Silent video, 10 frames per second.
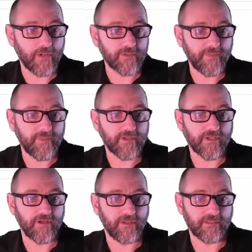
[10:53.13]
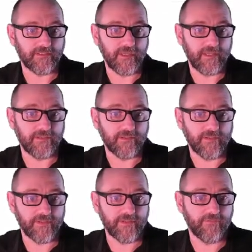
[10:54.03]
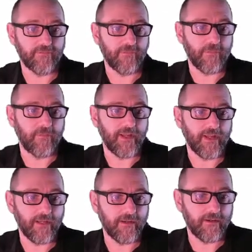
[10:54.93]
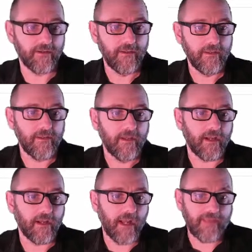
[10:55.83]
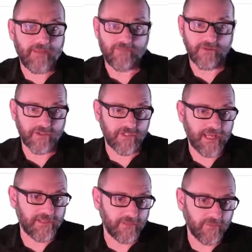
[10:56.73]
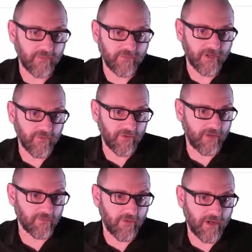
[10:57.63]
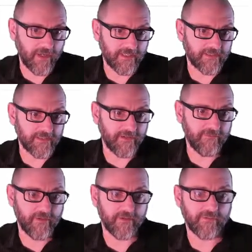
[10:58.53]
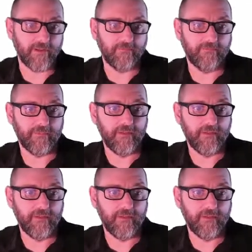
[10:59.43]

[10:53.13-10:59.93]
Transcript: Maybe I should call this z, so that it's different from the y here. And that function has a local variable called y inside of it as well.